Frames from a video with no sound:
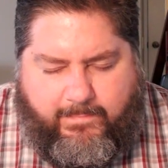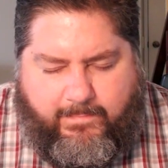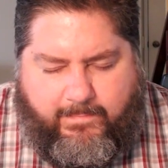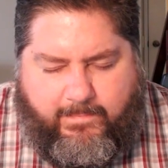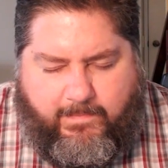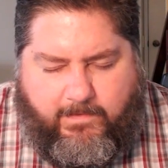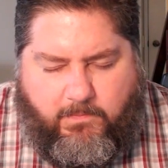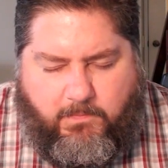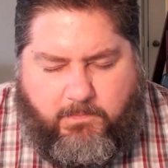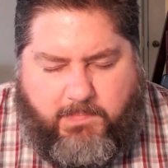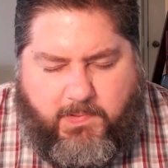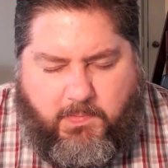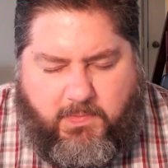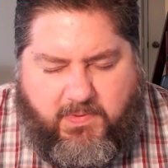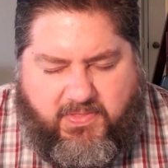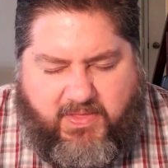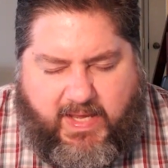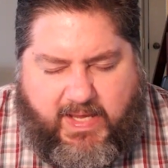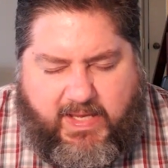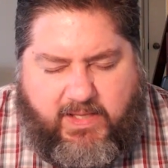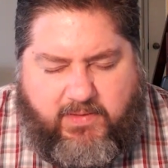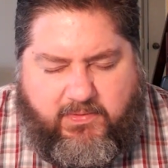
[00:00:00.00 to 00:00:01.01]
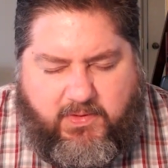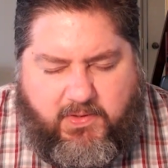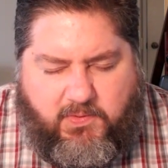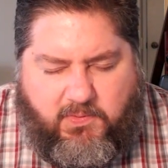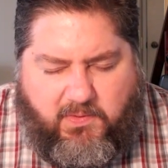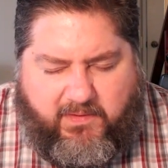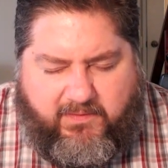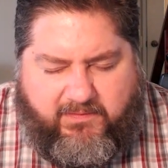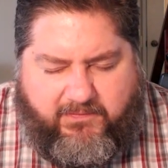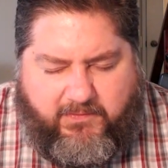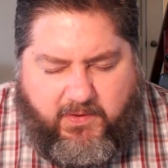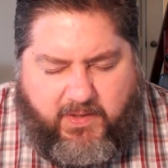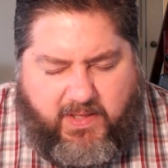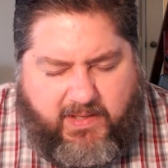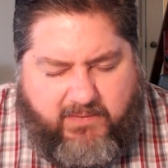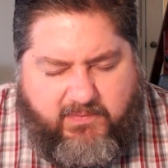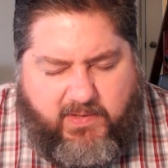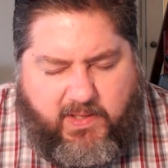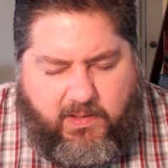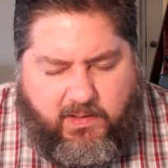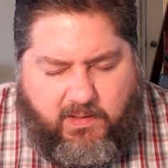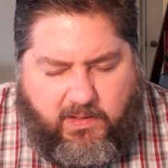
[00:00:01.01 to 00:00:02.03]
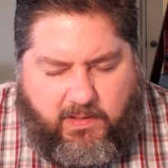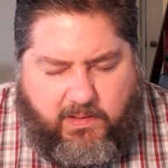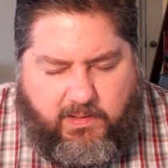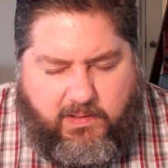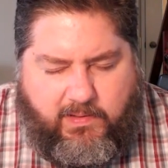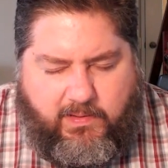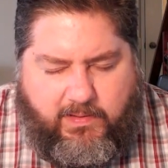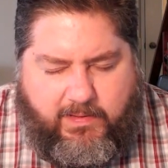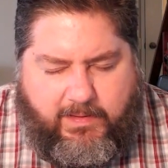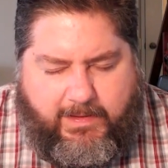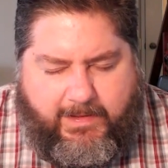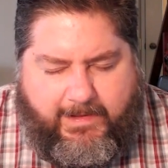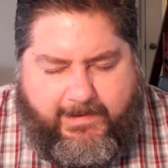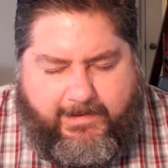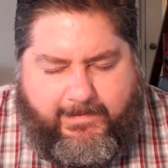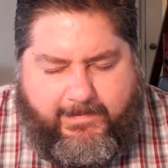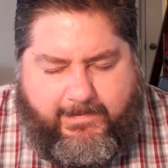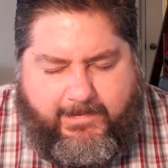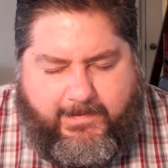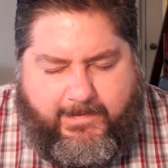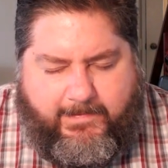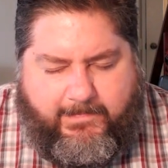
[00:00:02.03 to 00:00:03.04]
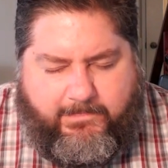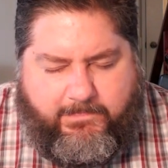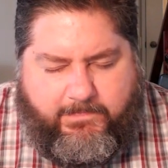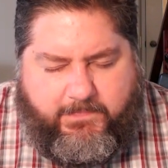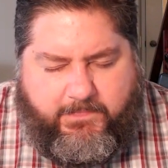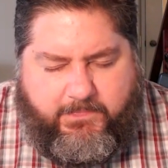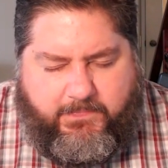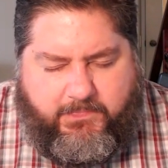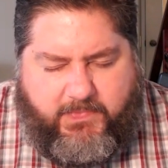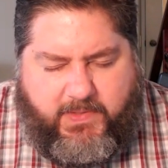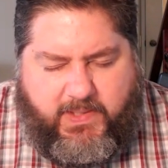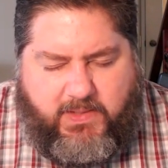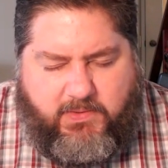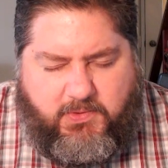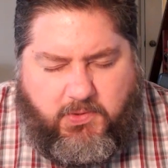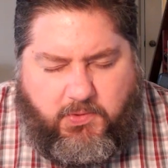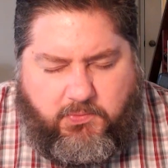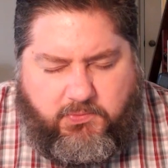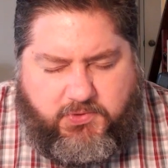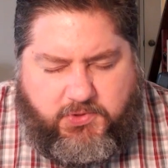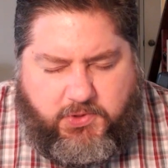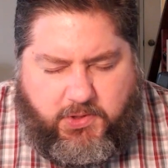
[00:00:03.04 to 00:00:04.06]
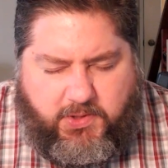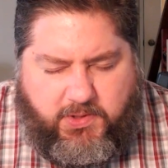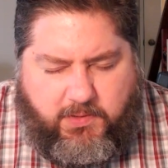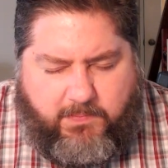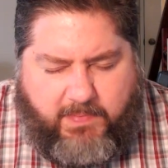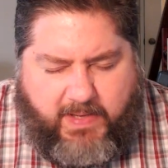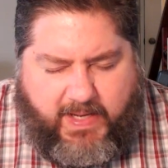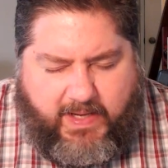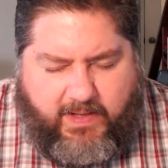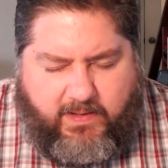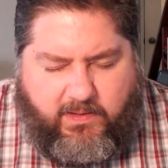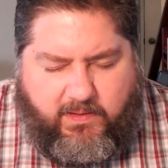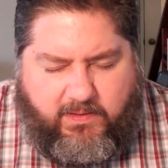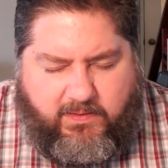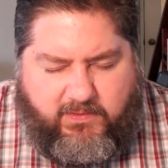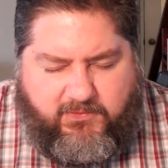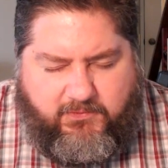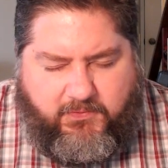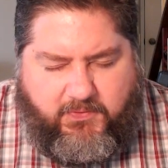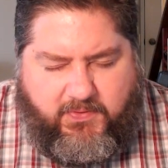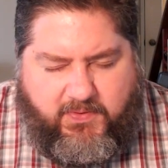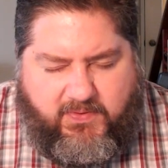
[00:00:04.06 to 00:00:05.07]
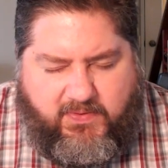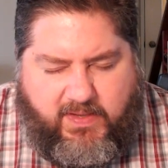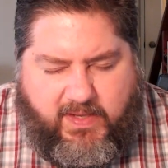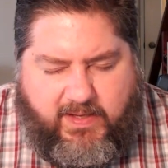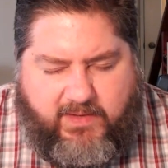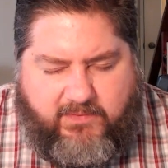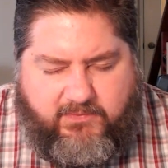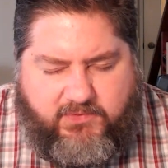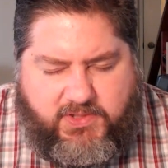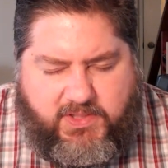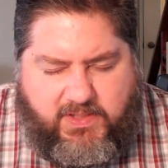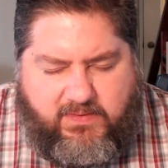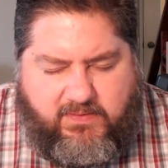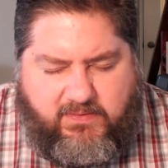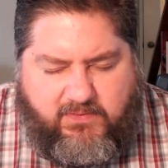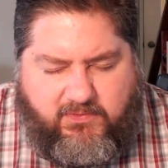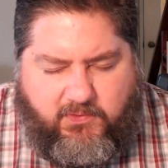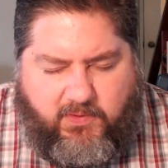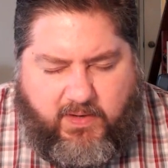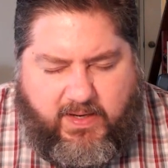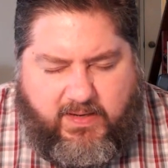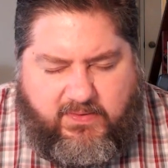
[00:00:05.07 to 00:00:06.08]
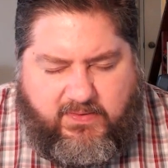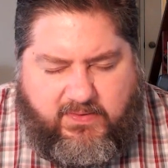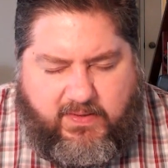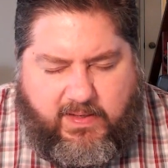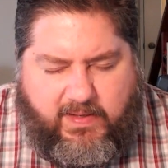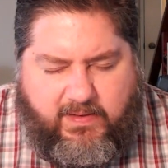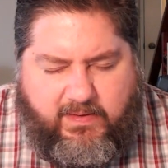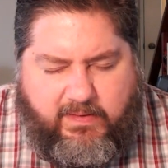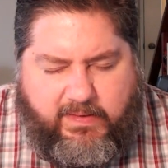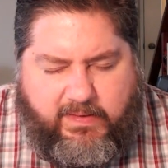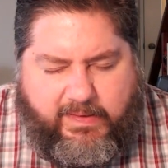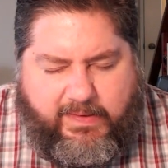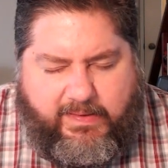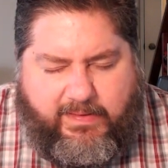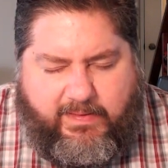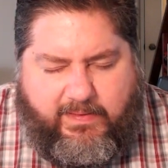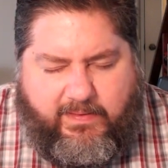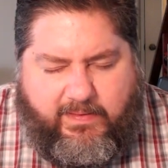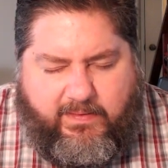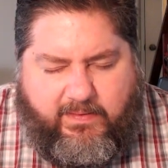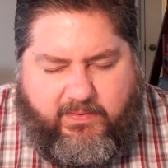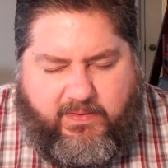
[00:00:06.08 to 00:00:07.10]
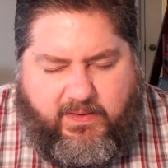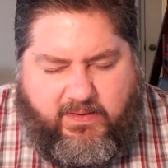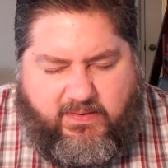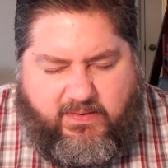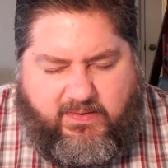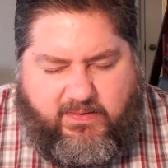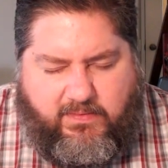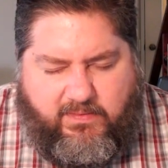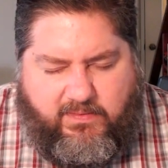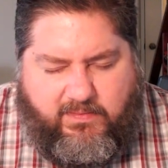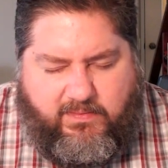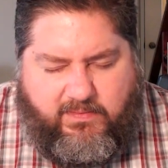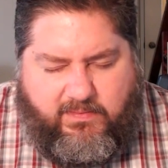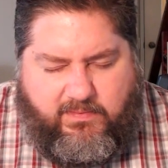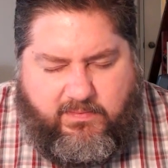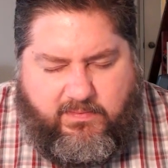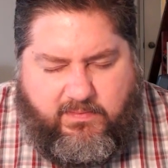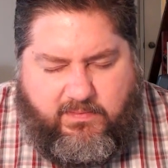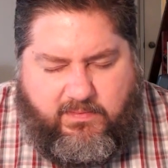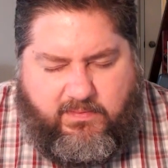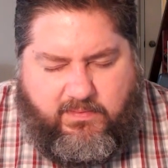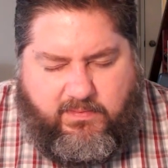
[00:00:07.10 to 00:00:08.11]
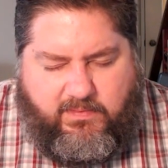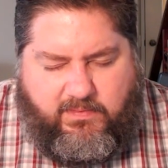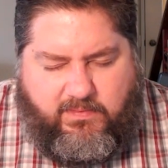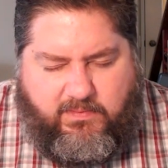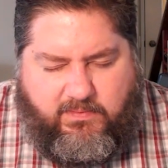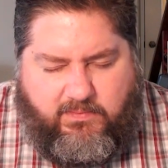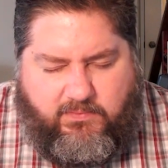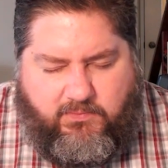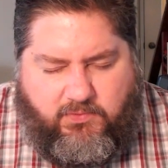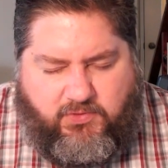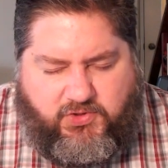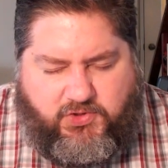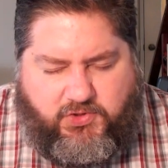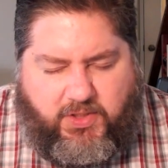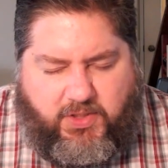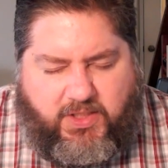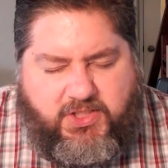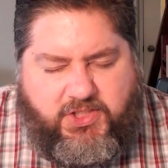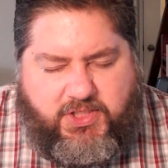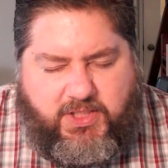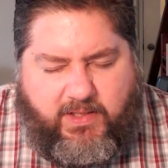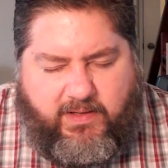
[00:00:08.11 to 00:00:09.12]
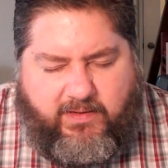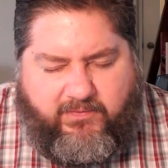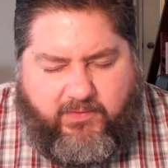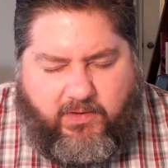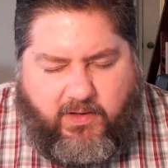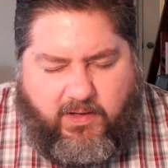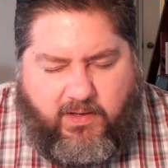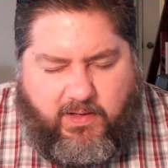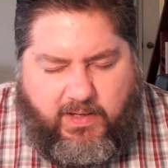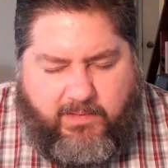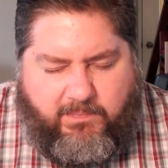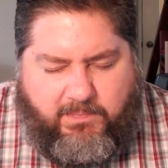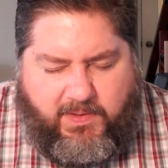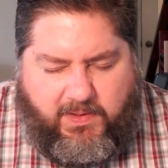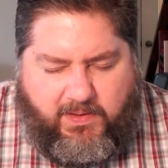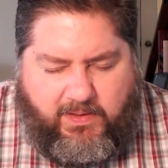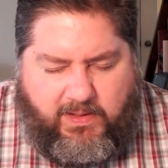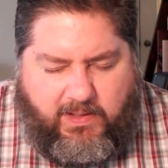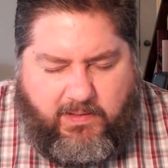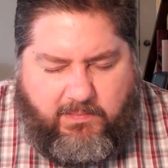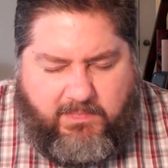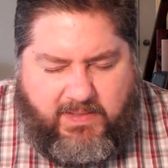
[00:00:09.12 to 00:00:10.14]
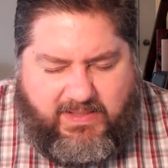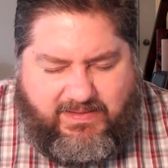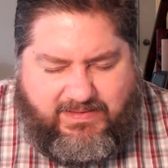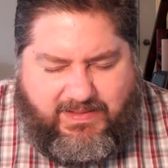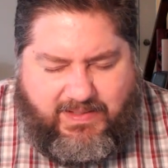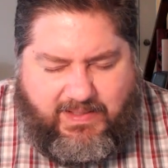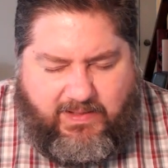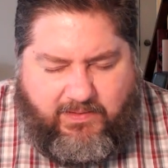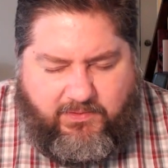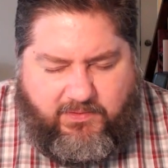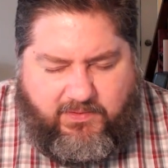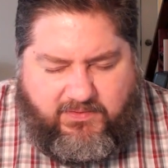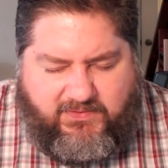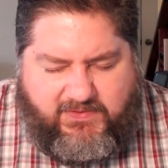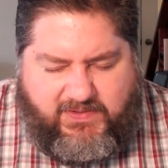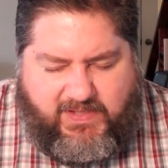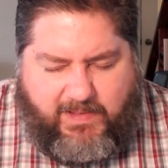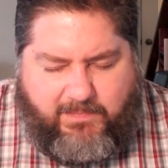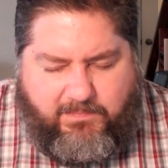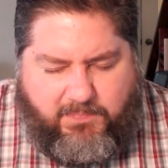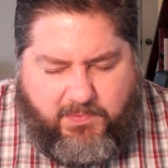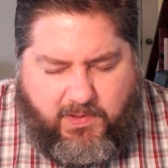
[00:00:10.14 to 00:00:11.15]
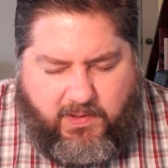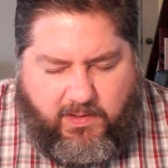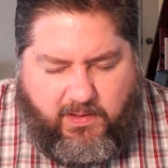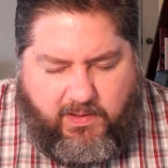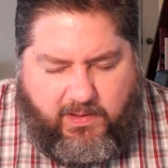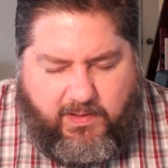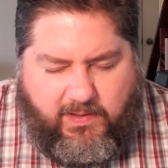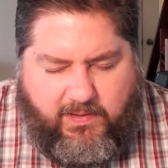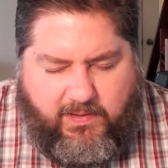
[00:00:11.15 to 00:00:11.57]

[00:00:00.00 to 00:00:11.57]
But we thank you that you are a forgiving God, that you don't turn your back on us for the sake of Jesus Christ, that this restriction of our ability to meet together is temporary.